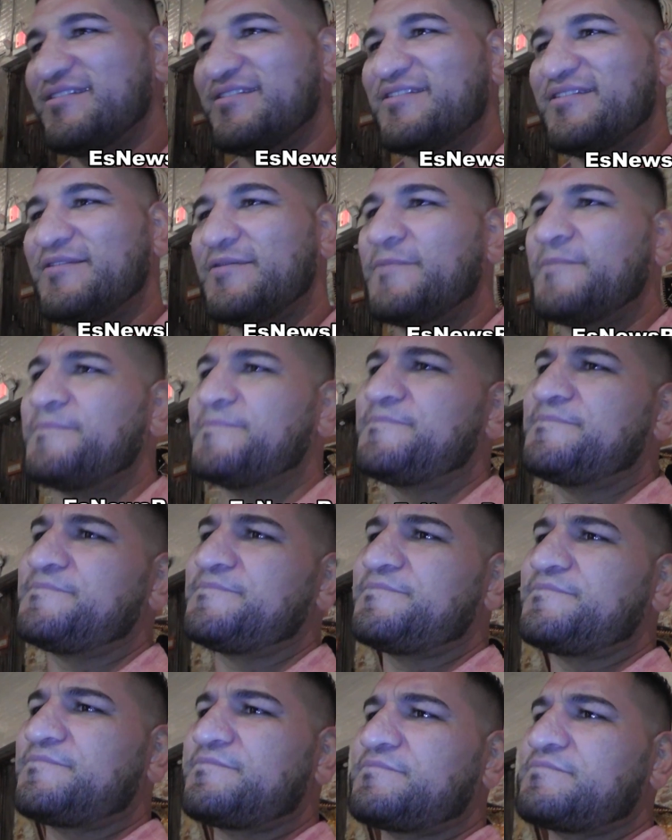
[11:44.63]
What do you think it says
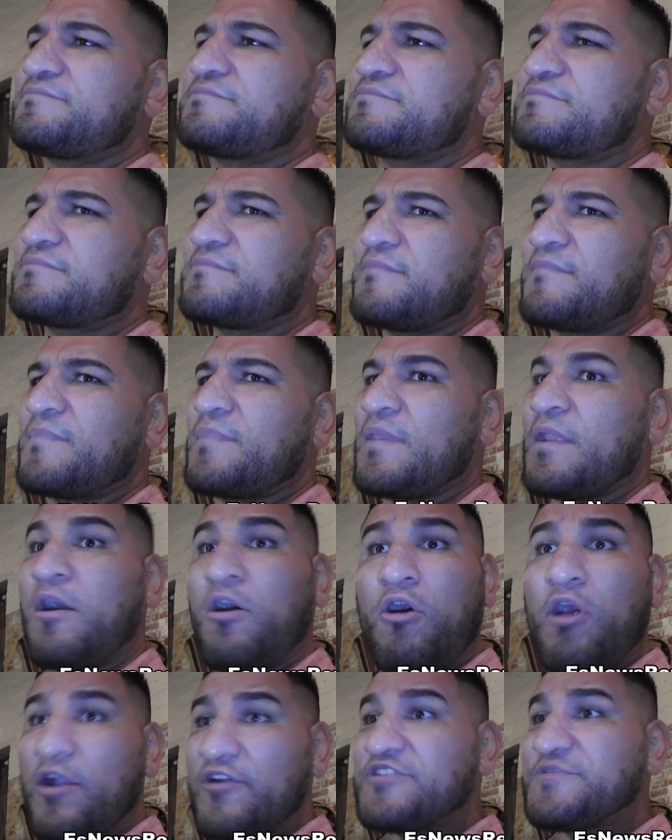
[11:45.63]
power? Do you think
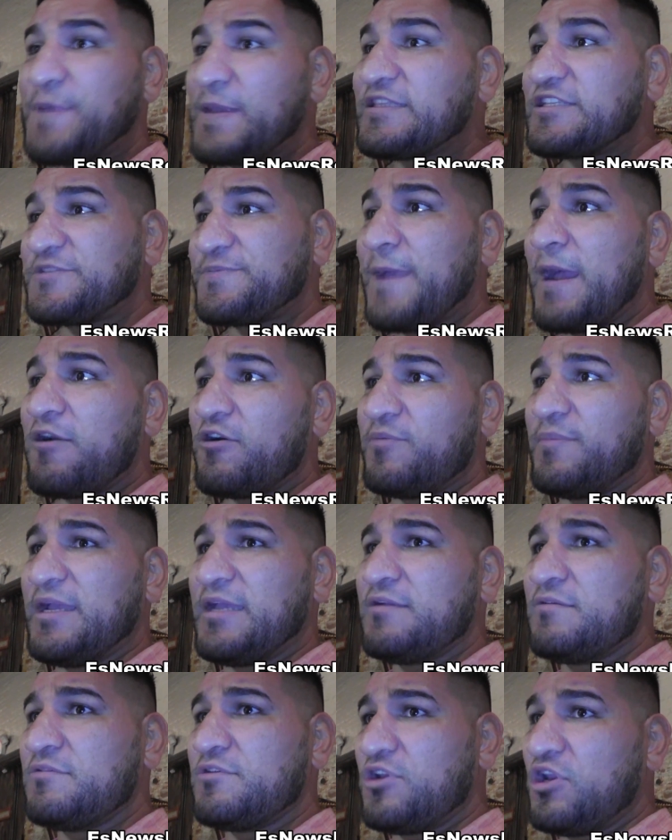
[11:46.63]
it? Oh, respect is power,
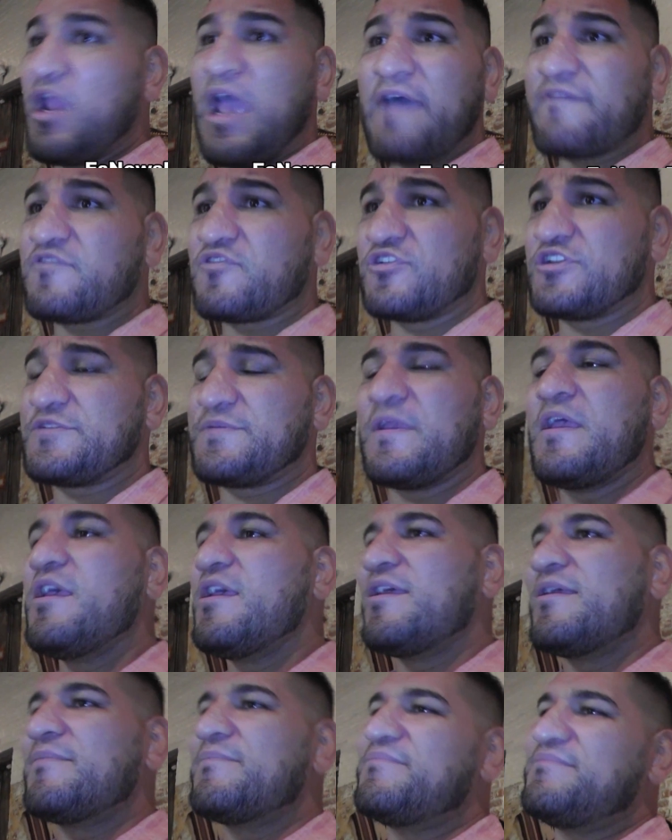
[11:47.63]
man. You have to respect.
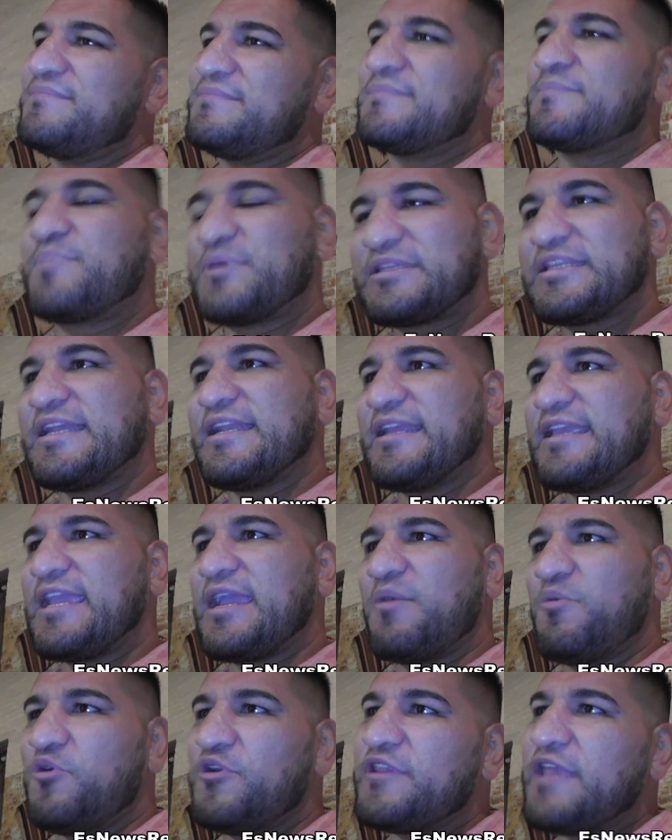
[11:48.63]
But then
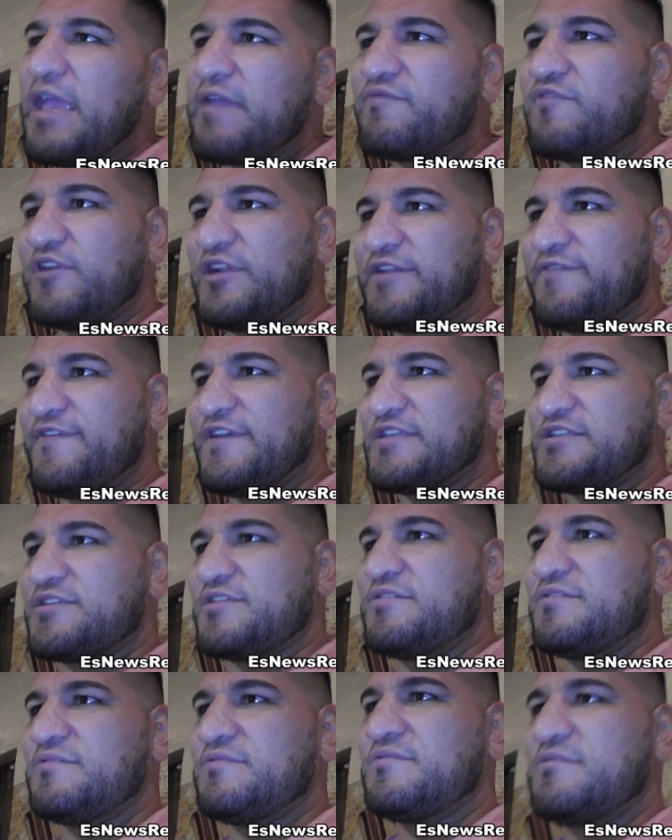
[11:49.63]
again, we're in the heavyweight
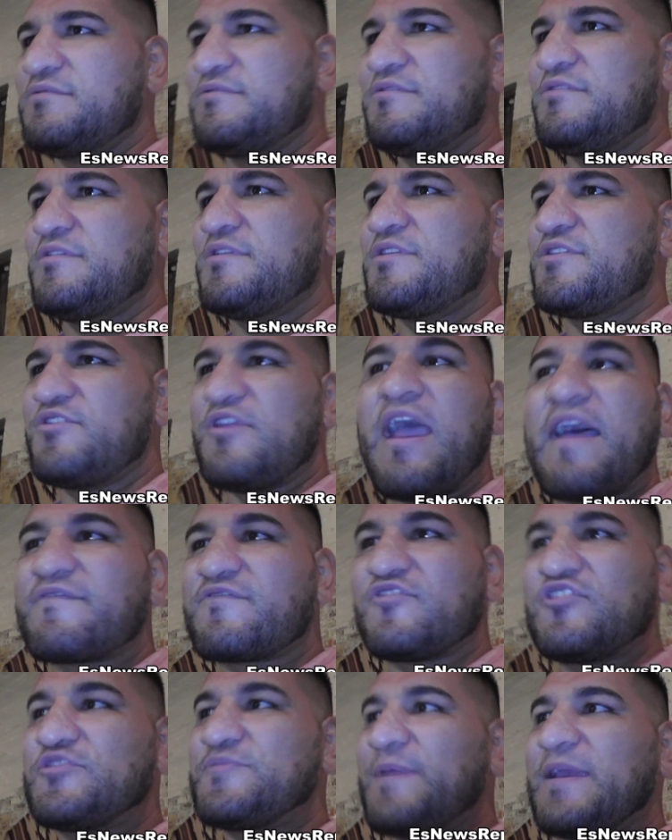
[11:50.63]
division. You
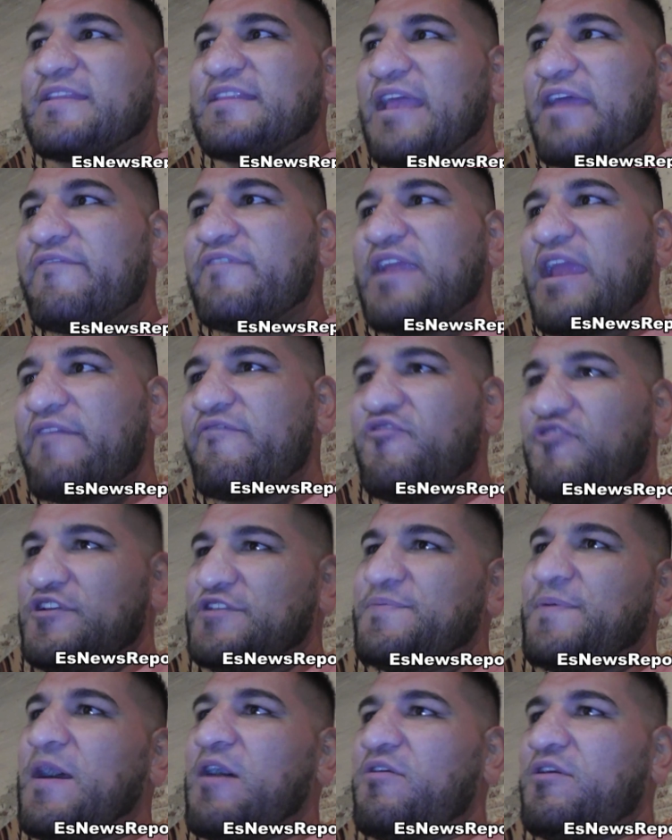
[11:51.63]
have to respect every
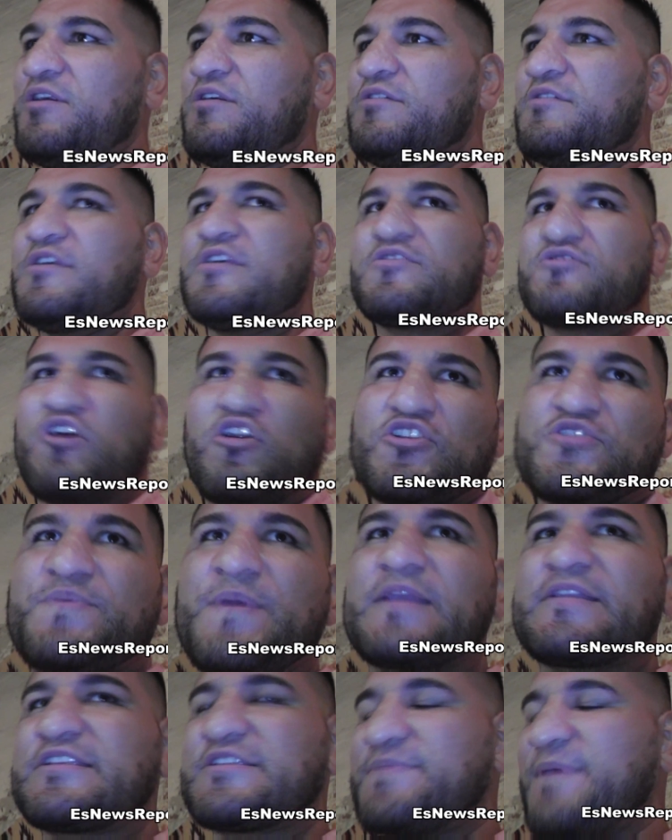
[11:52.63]
heavyweight's power. So
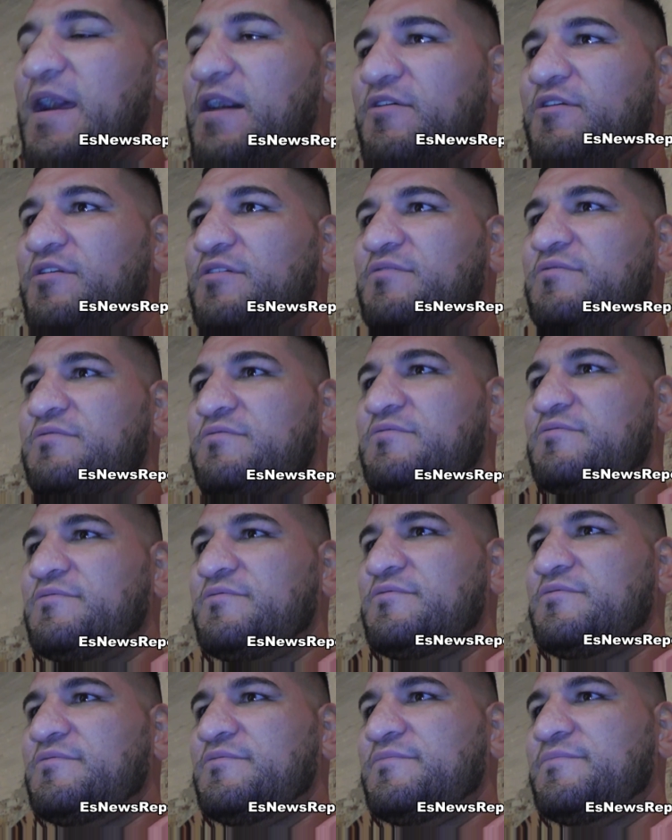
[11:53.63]
respect is power.
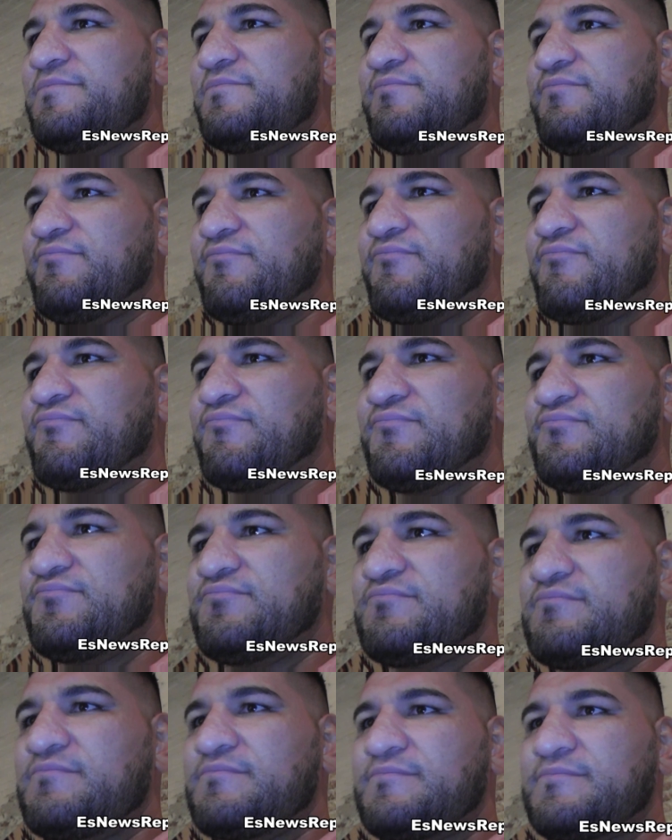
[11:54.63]

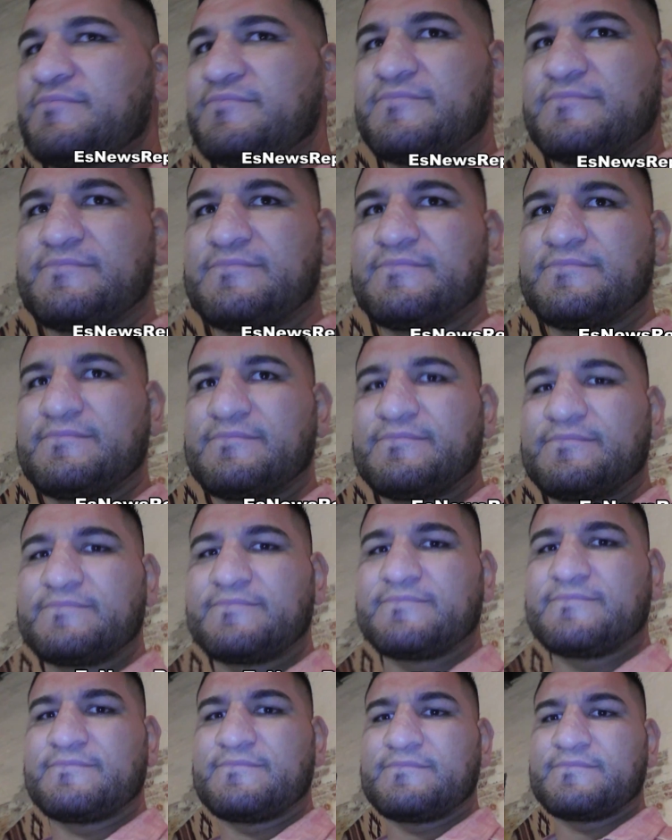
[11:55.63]
Hey, Chris,
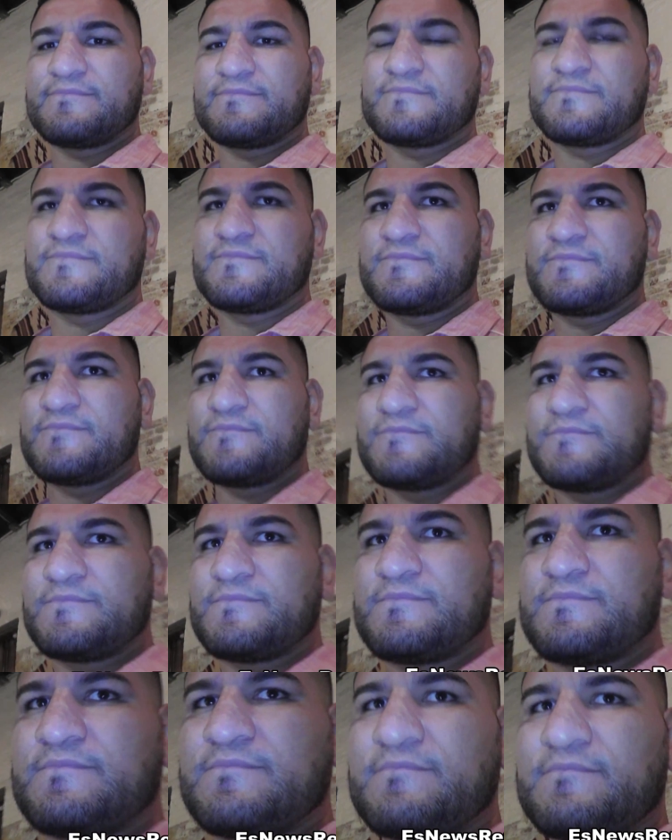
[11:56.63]
message to your fans if they're
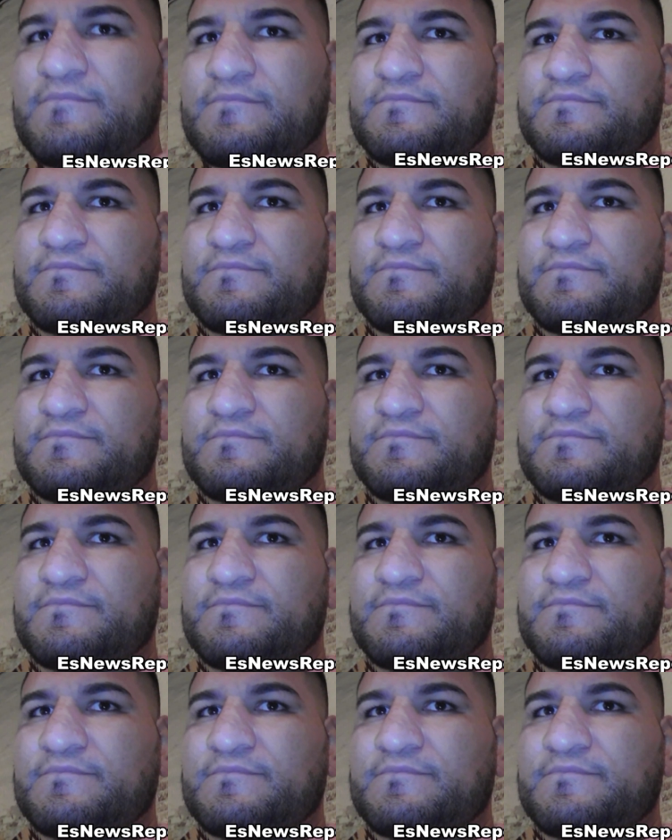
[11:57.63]
watching.